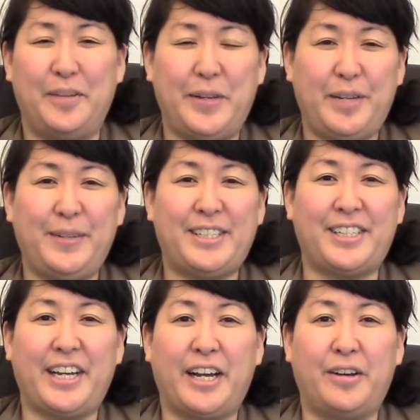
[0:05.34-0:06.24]
I'm Amy
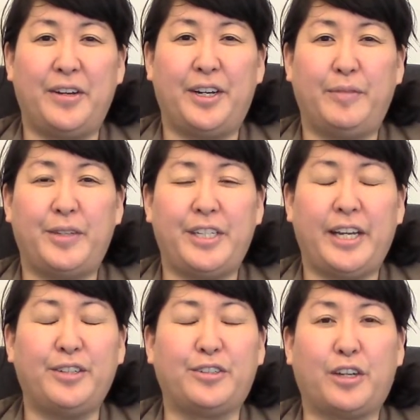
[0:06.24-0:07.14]
Sadao, and I'm the
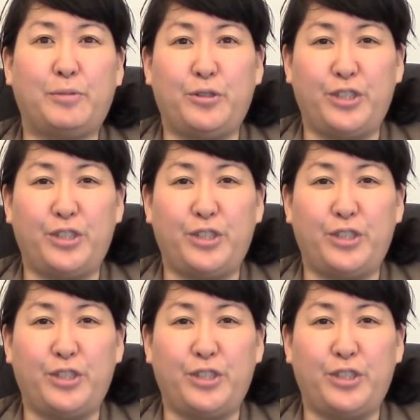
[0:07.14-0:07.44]
Daniel W.